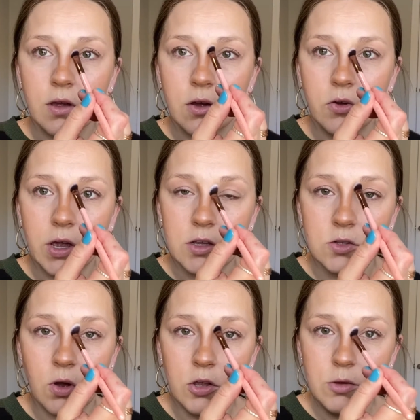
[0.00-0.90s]
Okay,
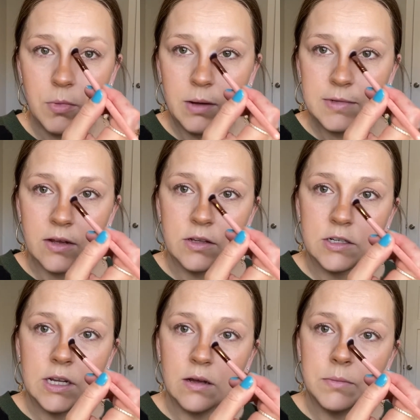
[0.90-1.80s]
so all you moms out there
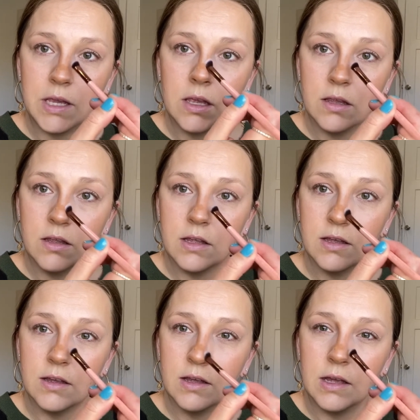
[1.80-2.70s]
tell me
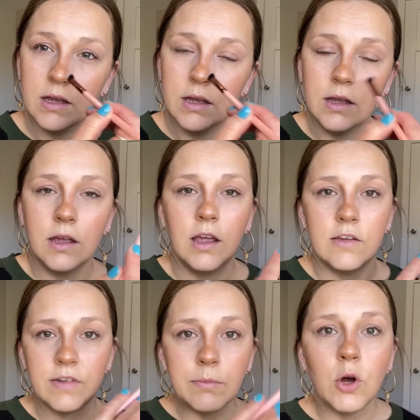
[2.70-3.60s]

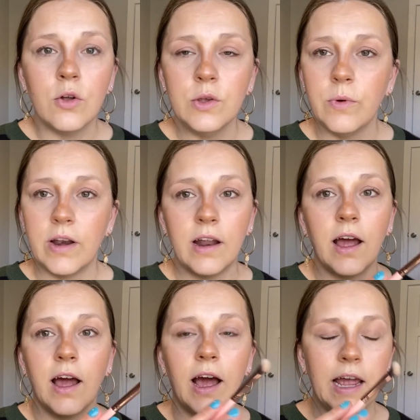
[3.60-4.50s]
if I'm the only one,
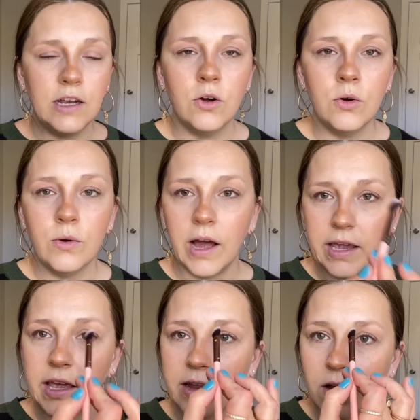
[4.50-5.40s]
I know I
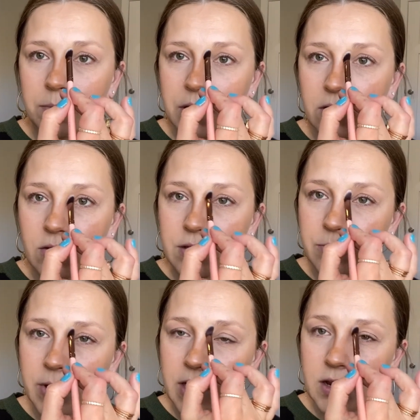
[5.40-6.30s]
cannot be the only
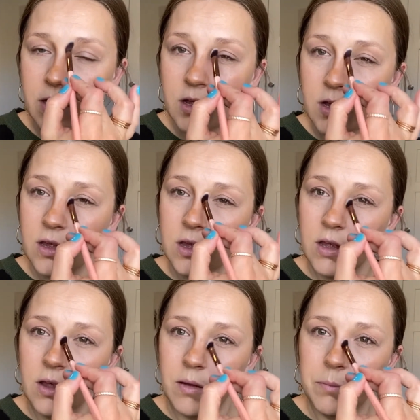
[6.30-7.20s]
one
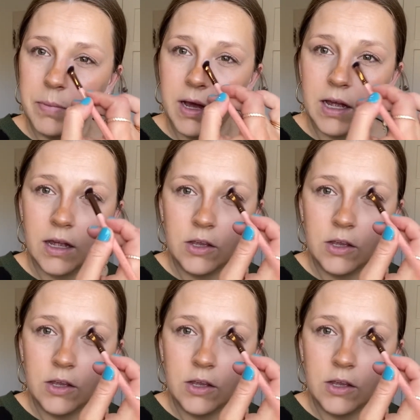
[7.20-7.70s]
but